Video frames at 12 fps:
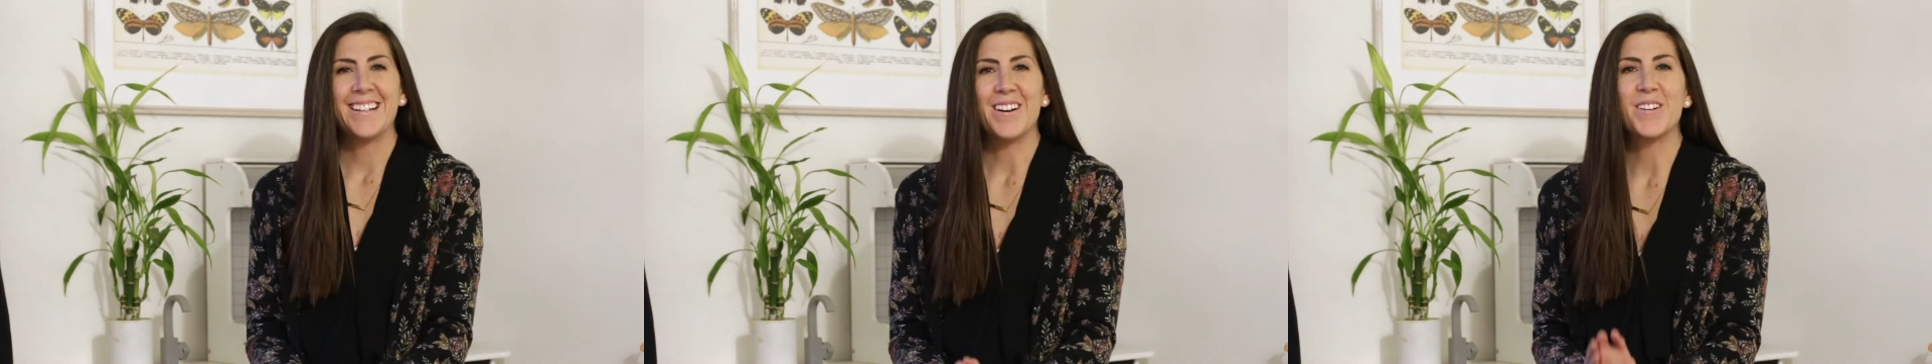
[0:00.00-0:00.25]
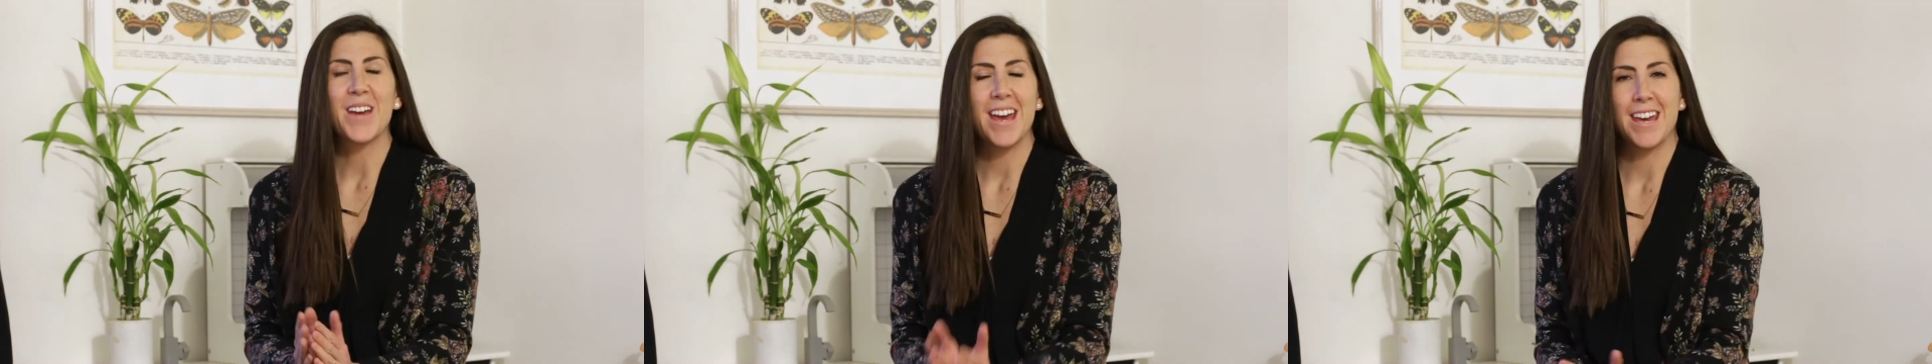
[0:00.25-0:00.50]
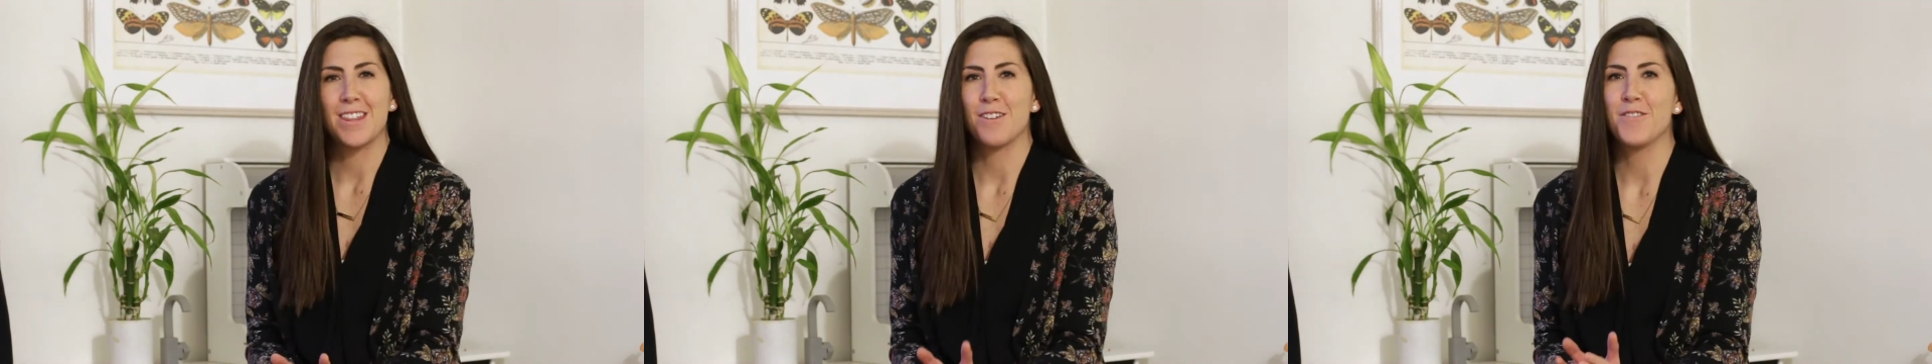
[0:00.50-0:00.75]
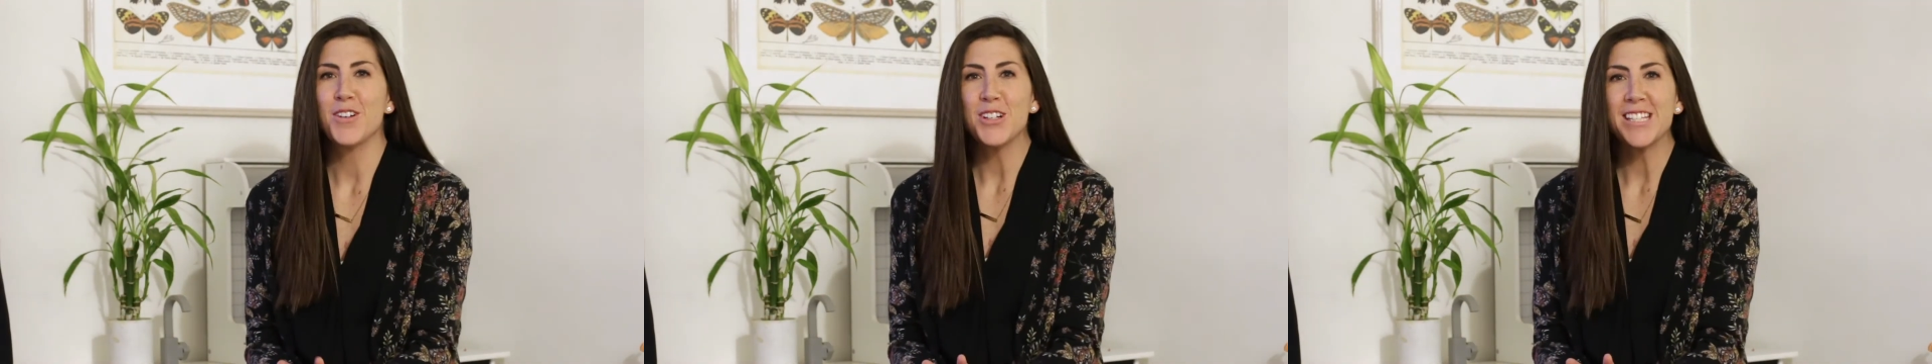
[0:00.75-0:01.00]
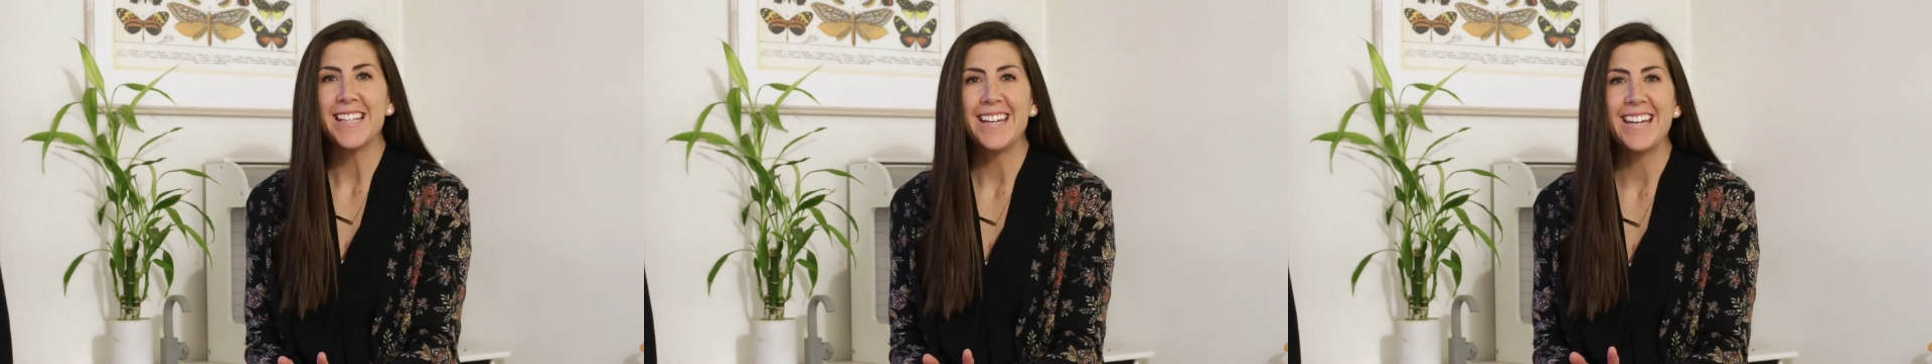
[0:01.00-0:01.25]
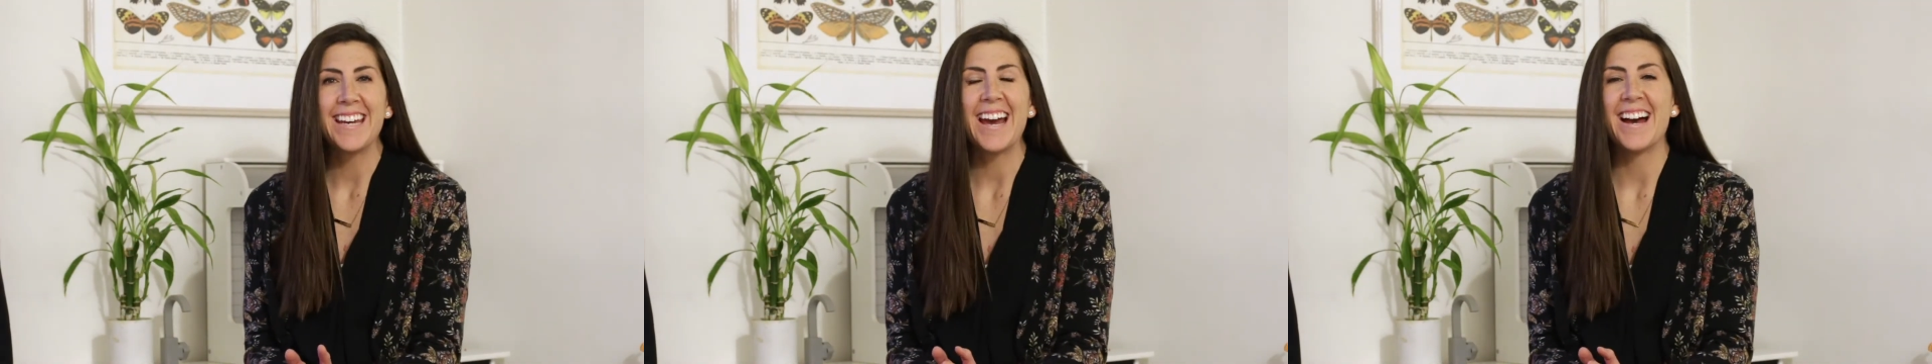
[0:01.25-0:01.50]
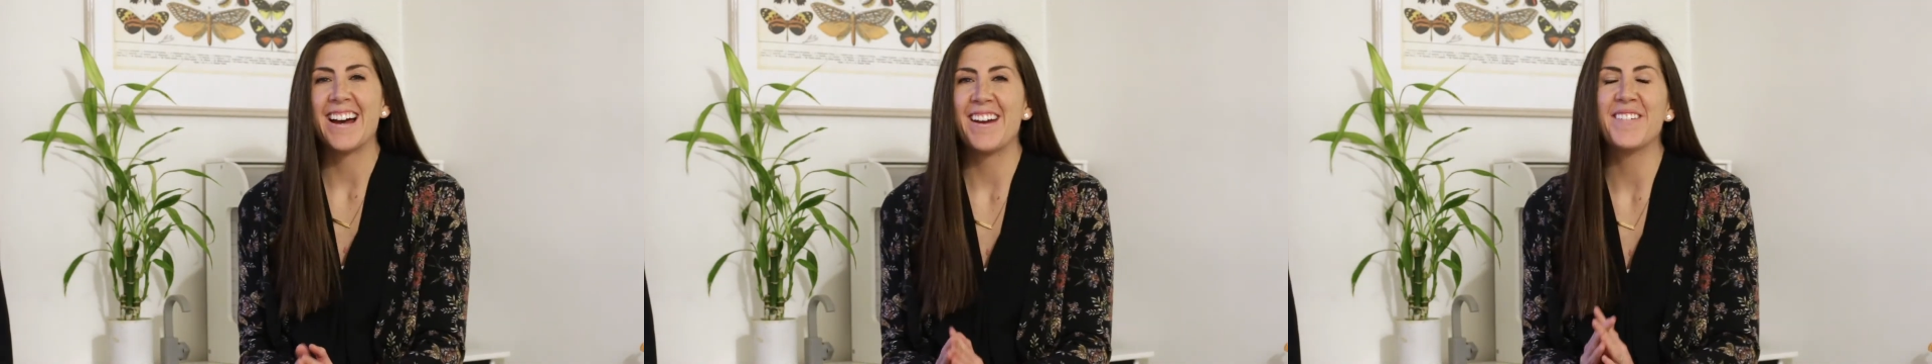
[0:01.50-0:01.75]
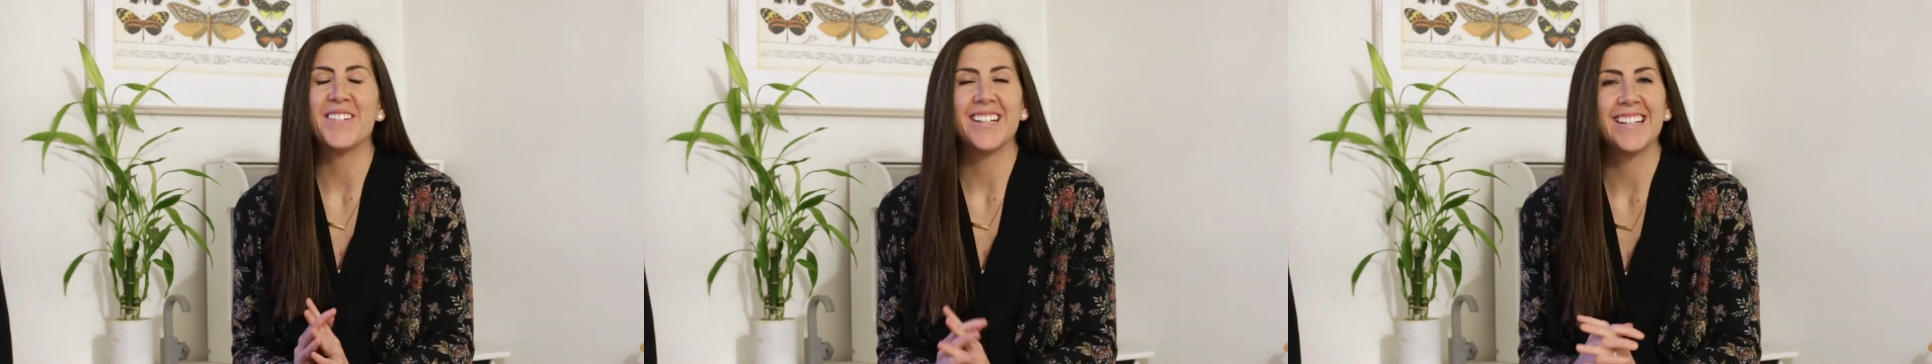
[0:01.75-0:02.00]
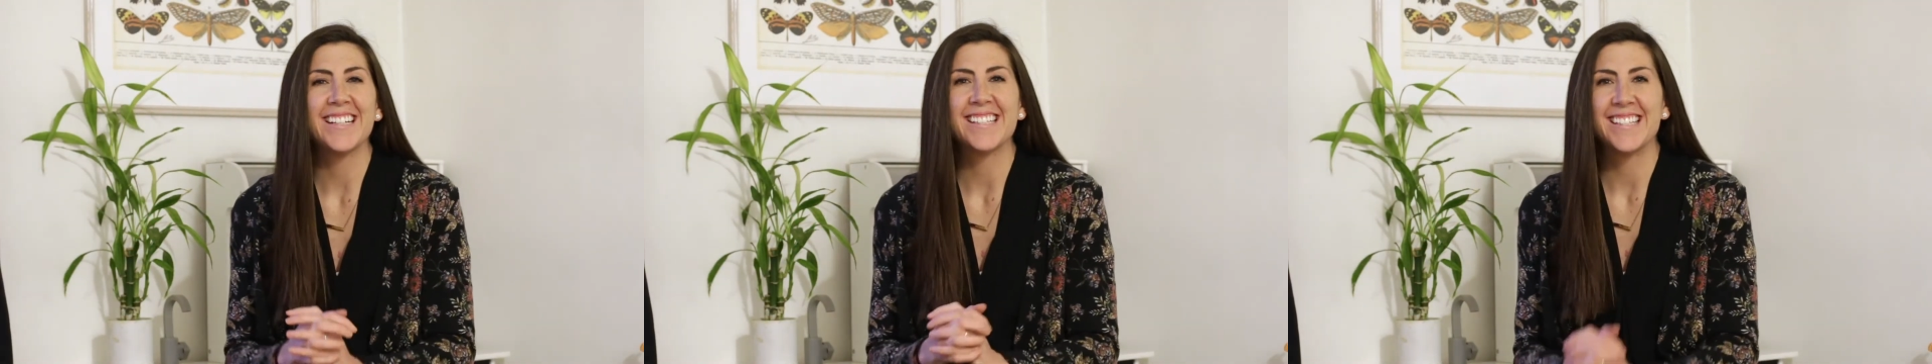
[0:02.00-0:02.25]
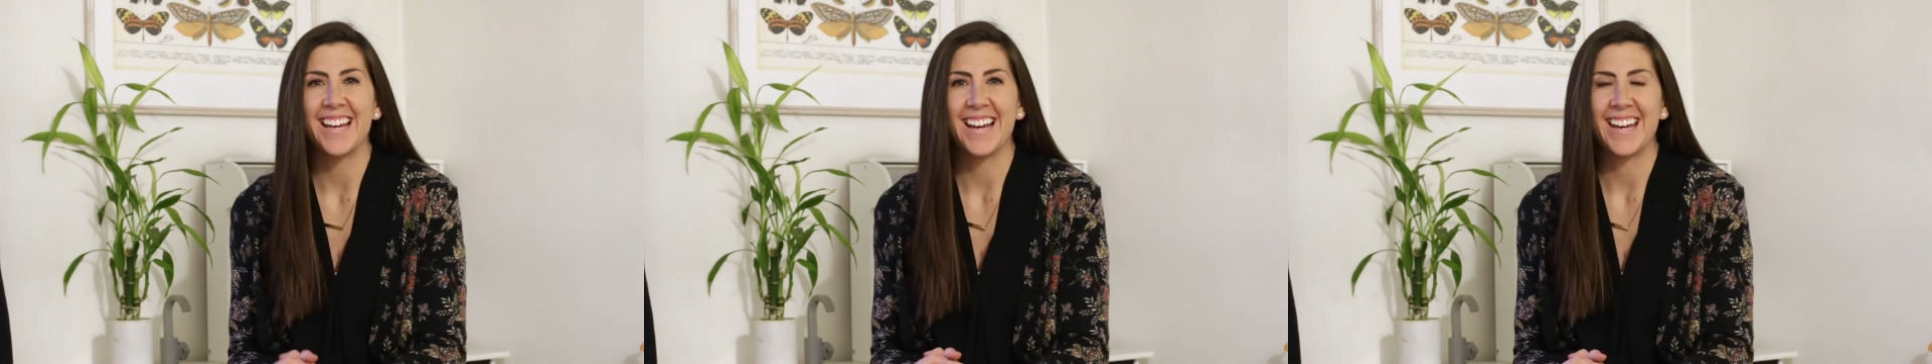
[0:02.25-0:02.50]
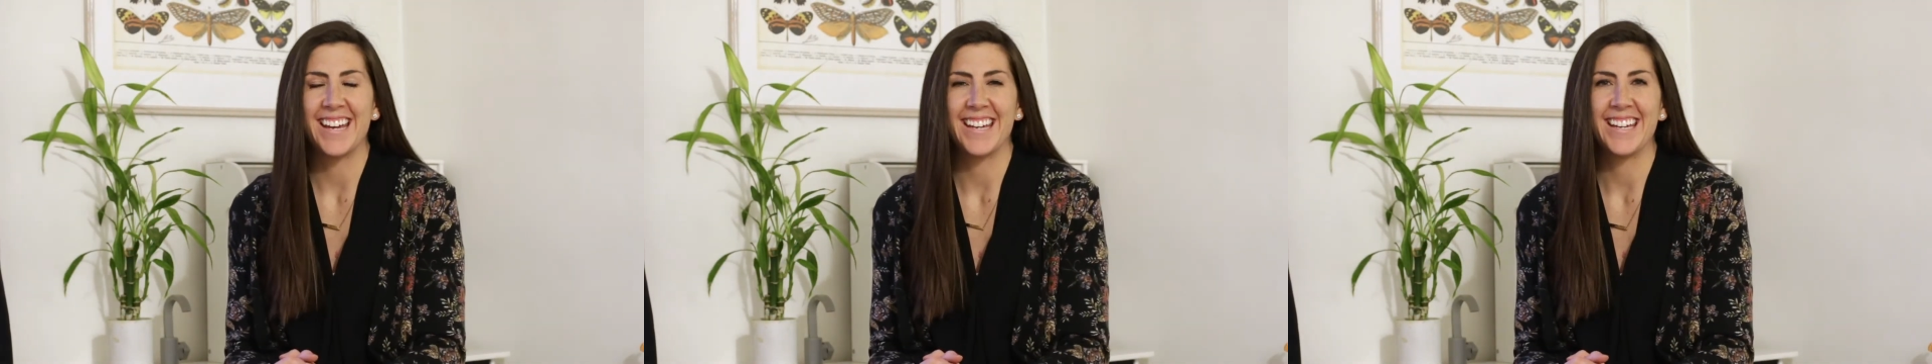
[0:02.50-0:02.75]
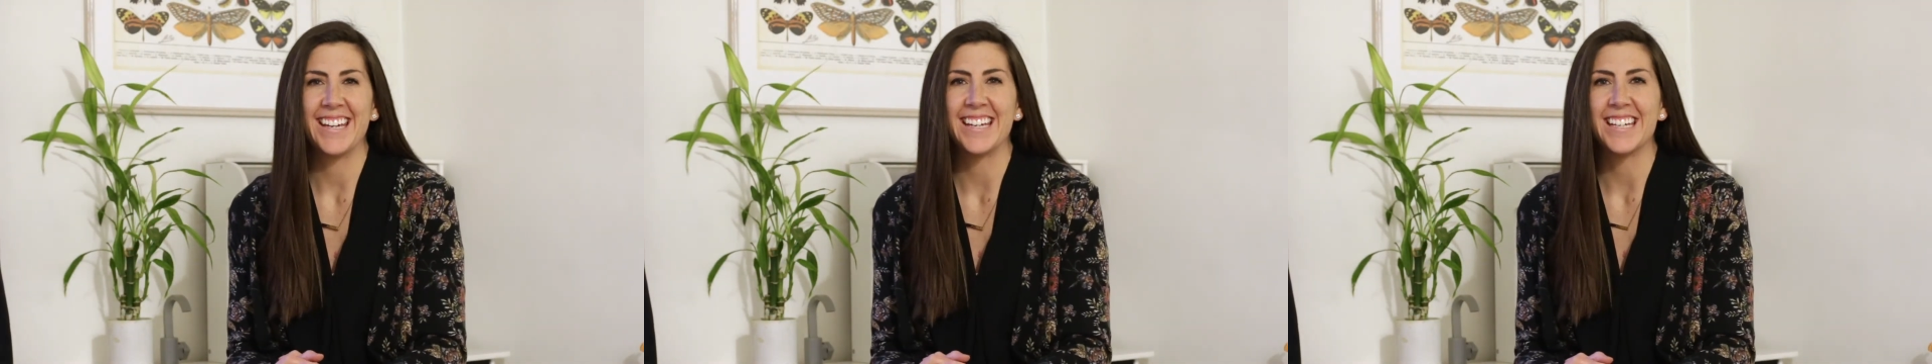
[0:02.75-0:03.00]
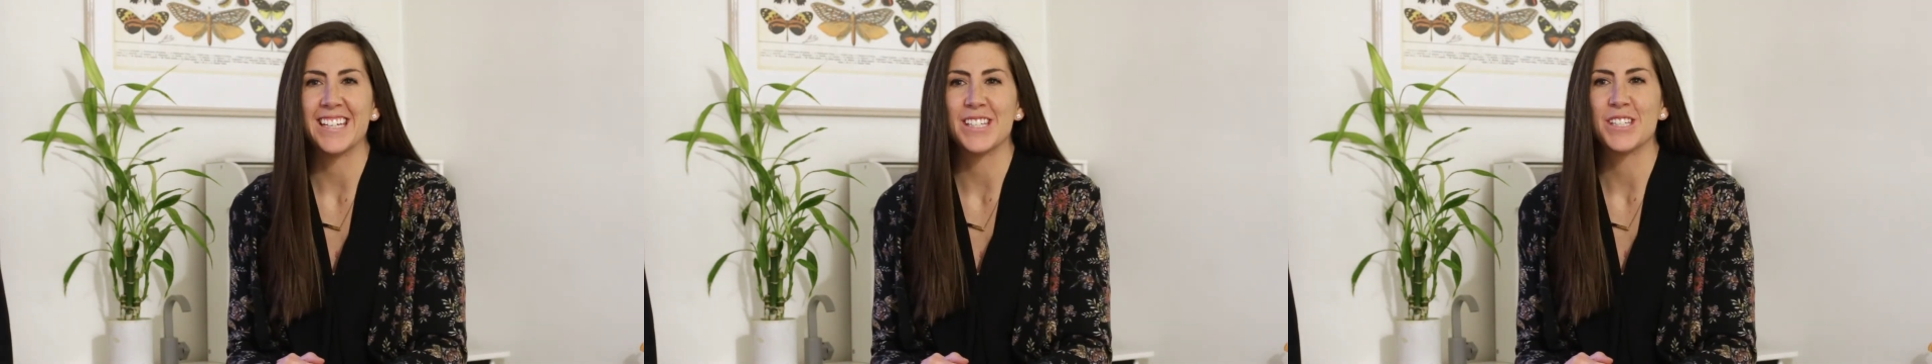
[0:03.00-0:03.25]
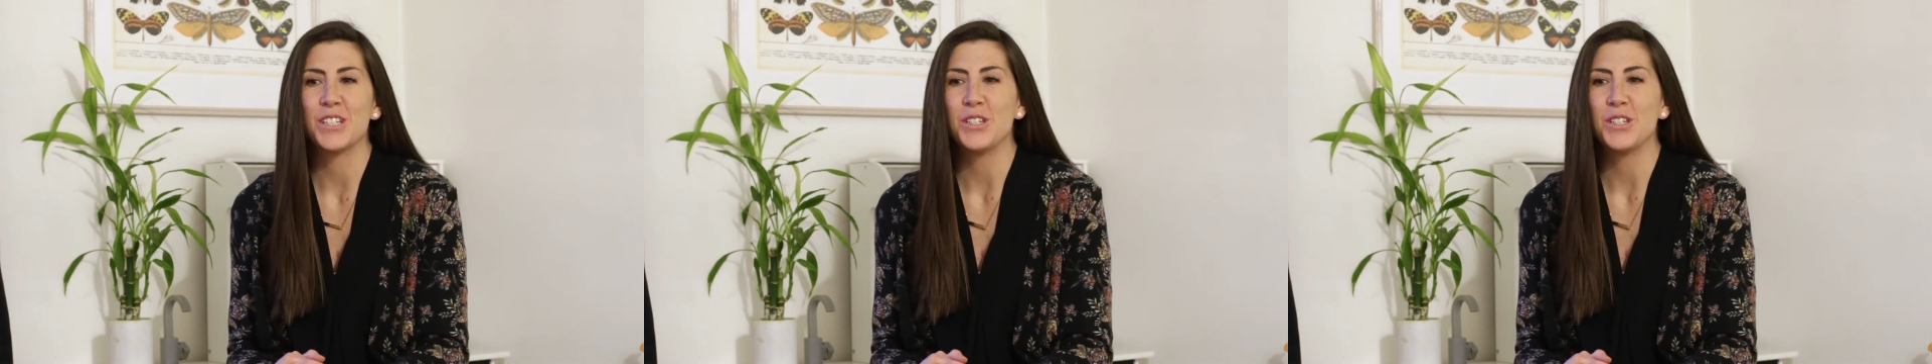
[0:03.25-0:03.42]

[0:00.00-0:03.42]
Okay, the first thing I would say is